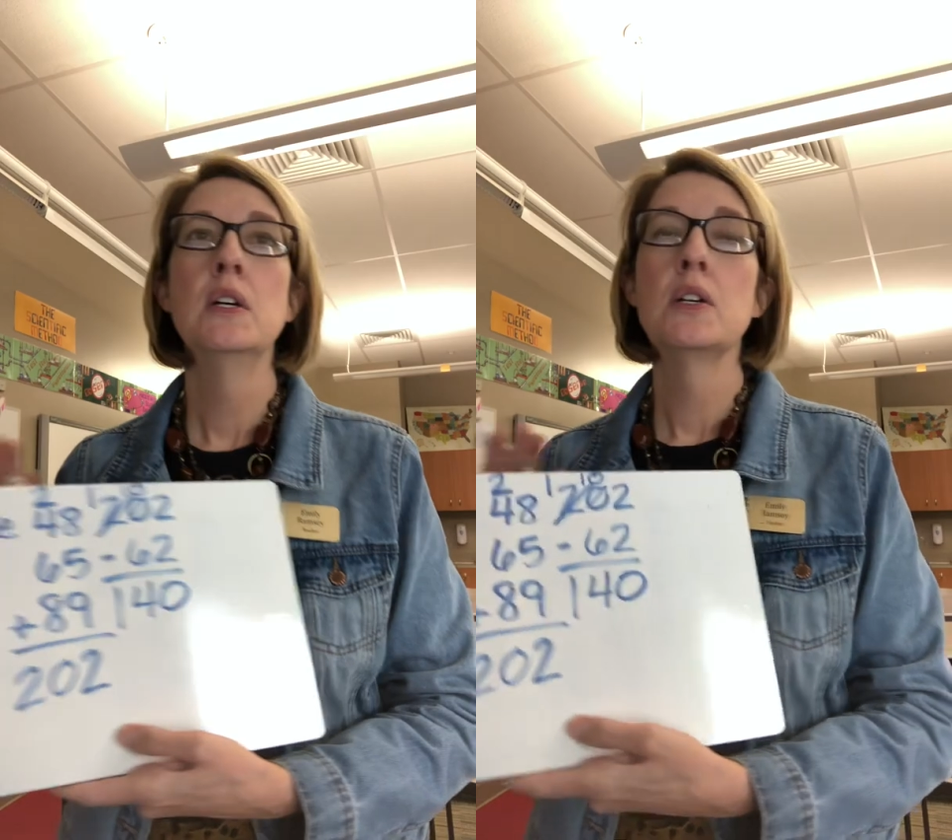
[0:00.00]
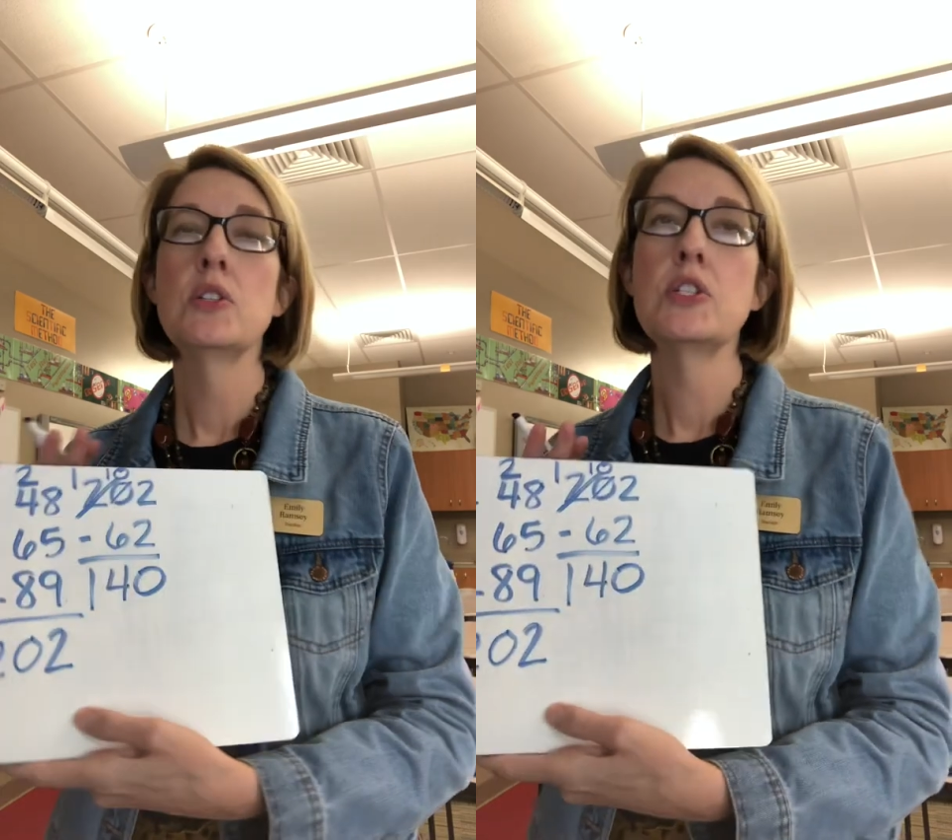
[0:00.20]

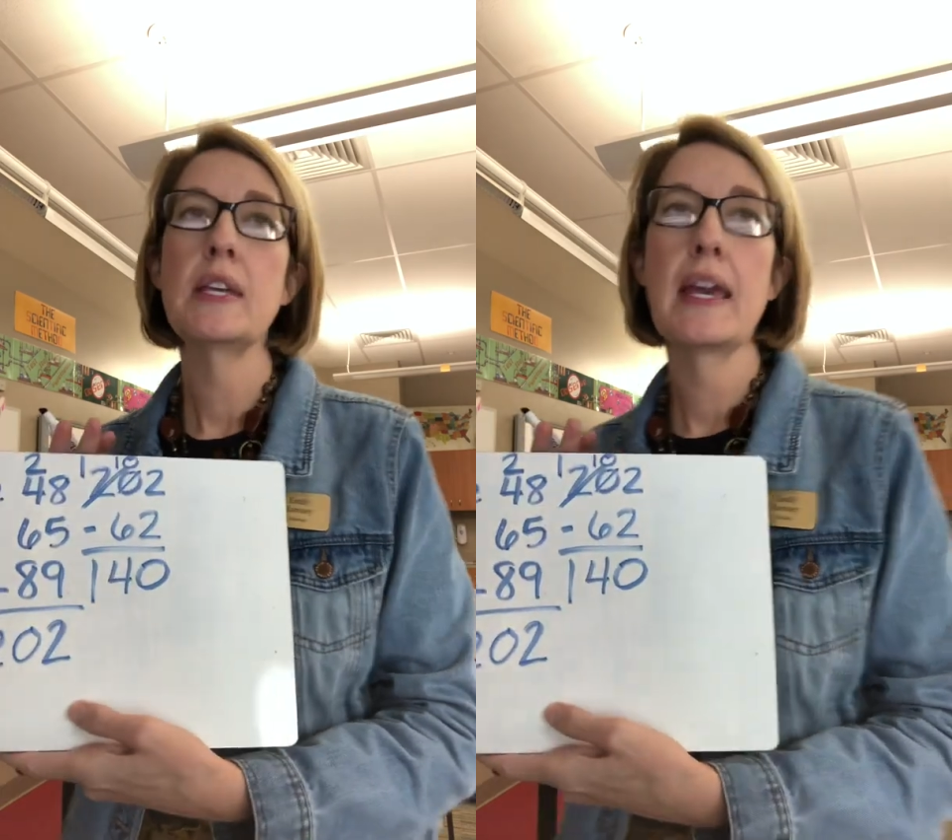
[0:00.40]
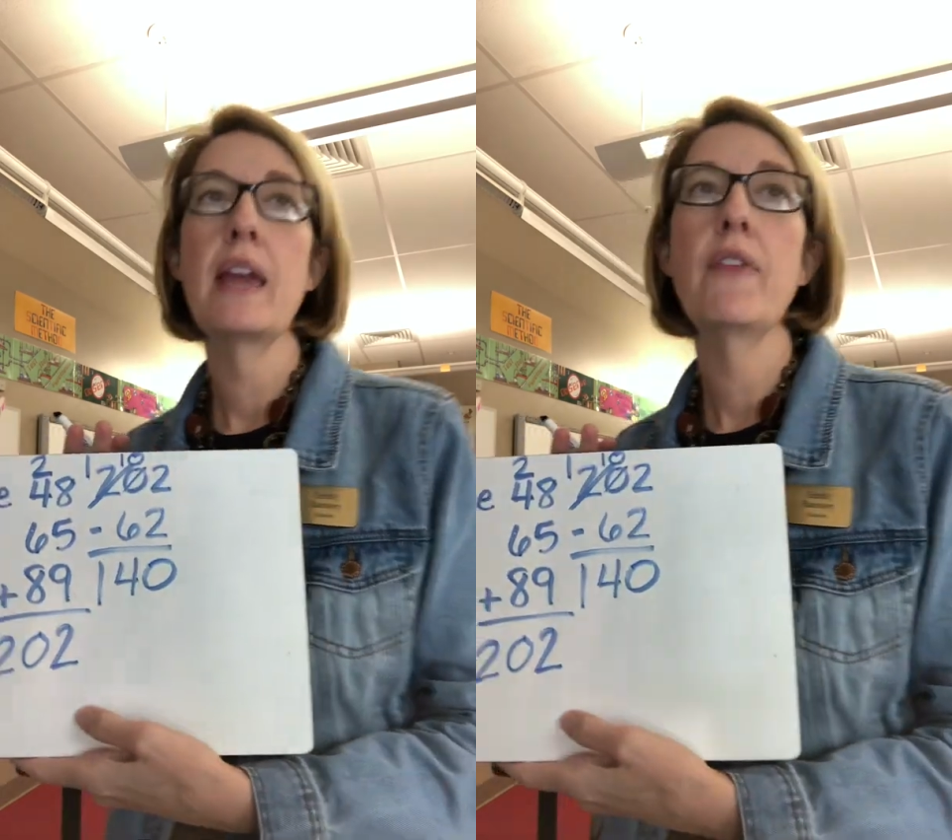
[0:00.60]
She
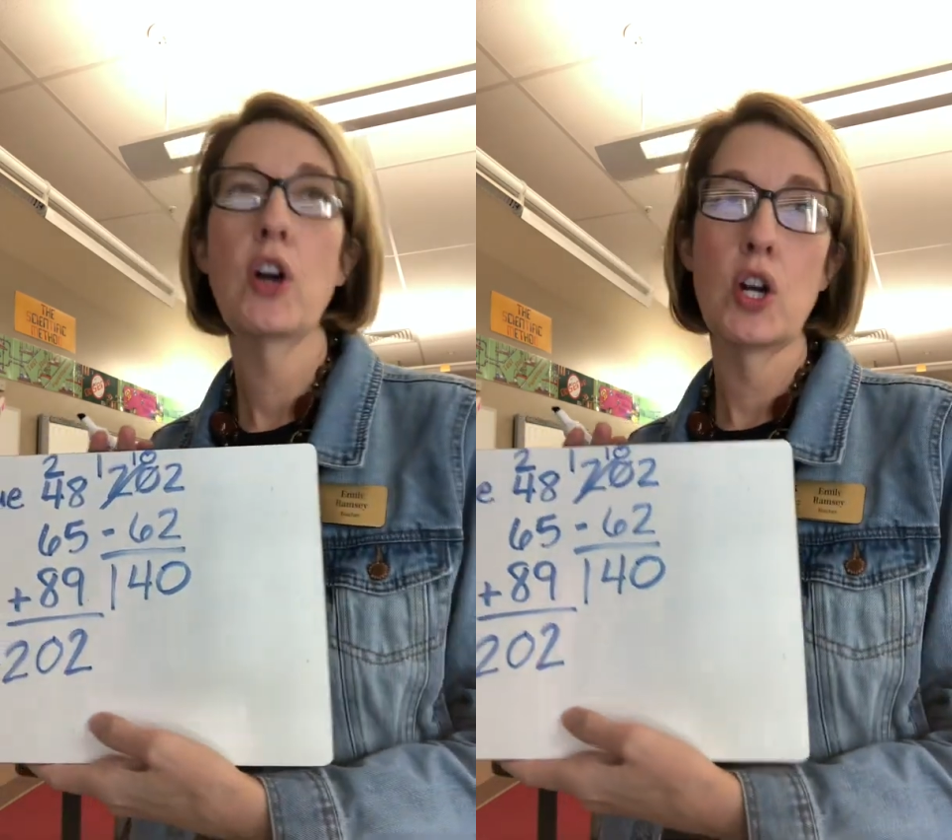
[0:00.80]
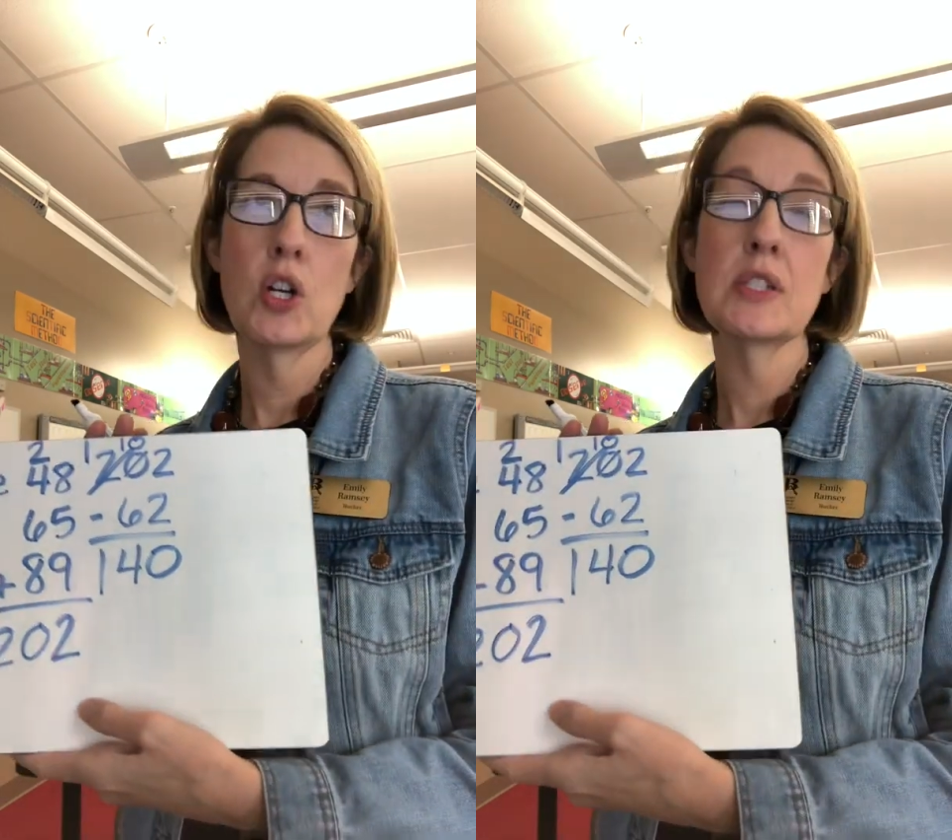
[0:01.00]
gave
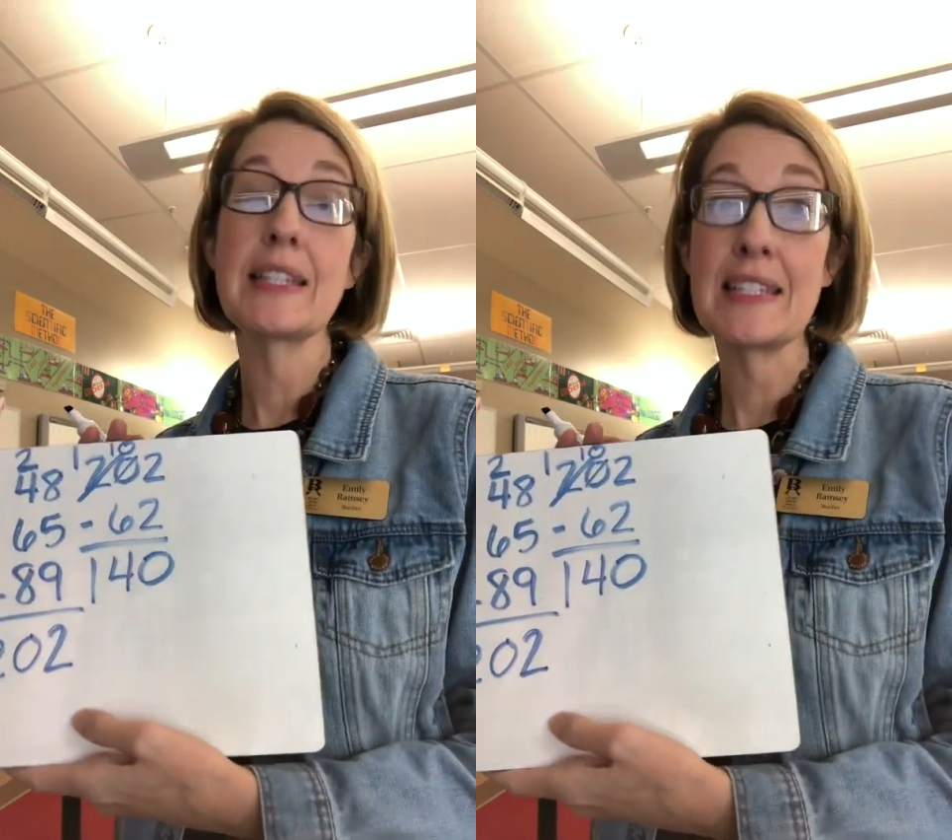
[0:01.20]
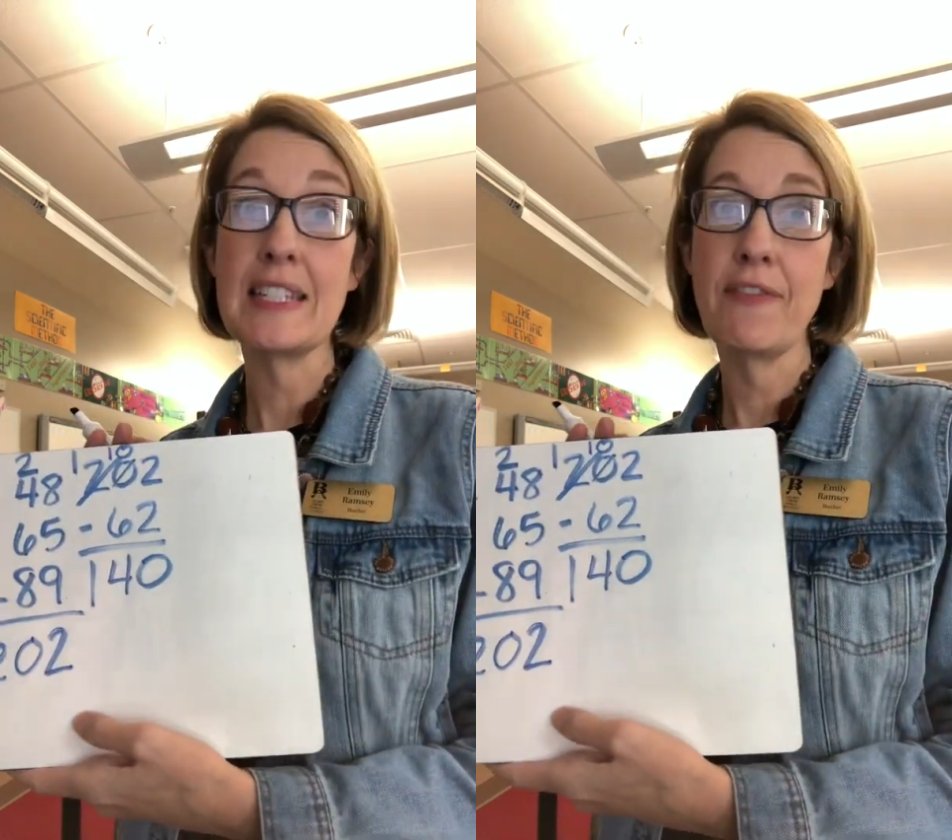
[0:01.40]
her
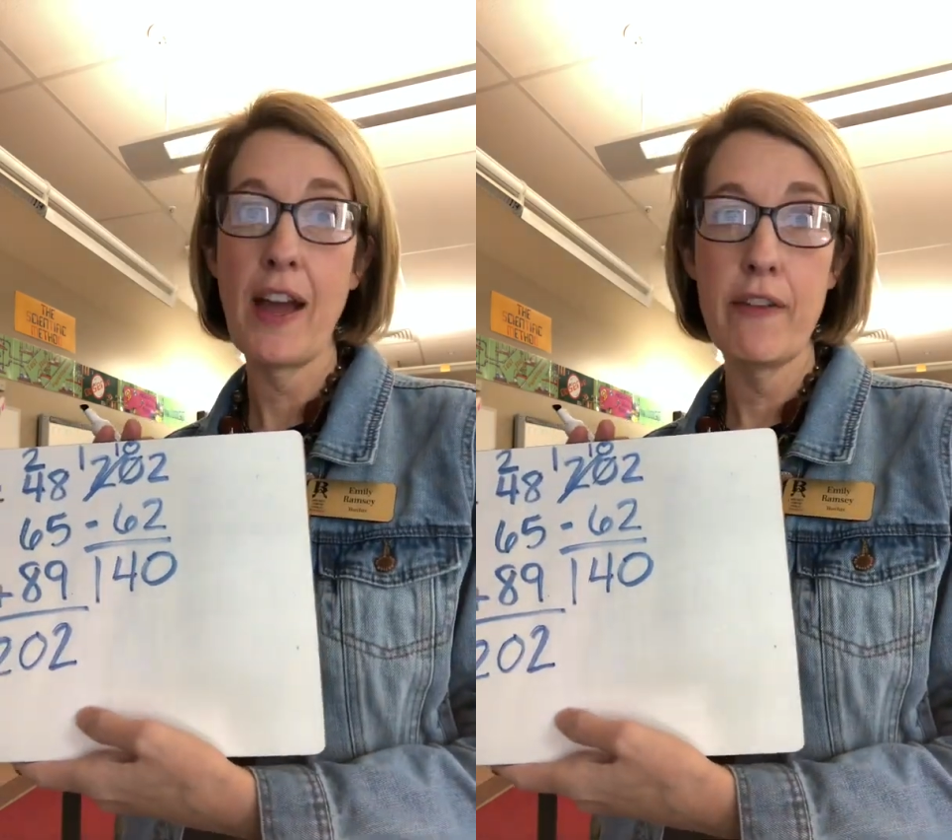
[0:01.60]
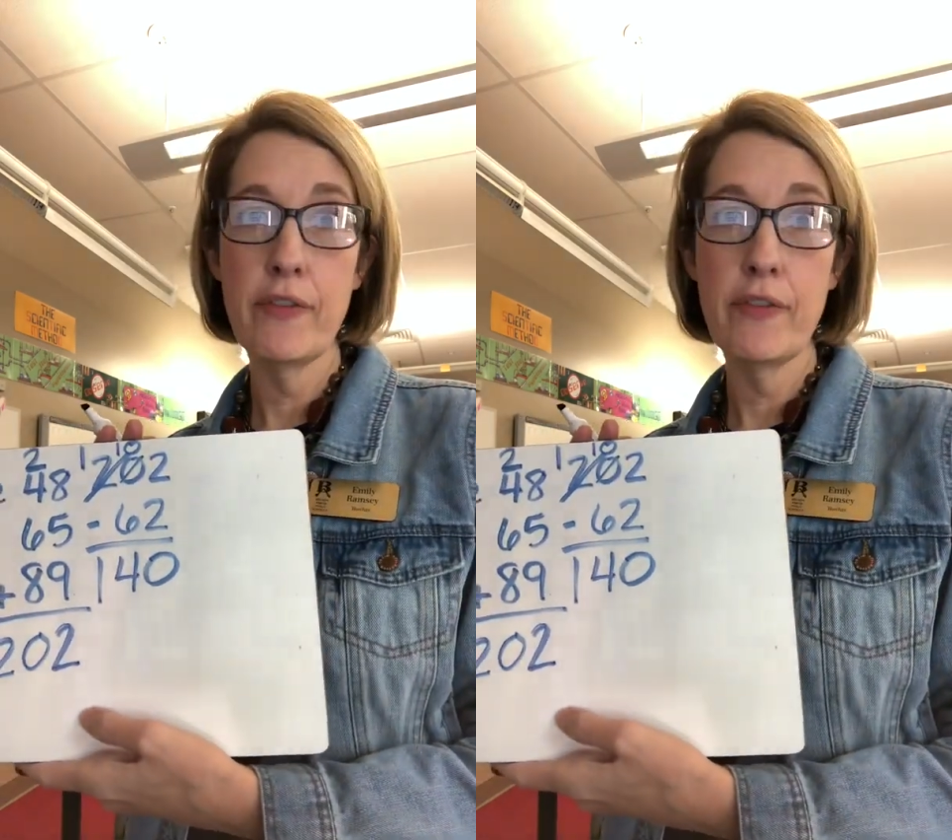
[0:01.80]
65.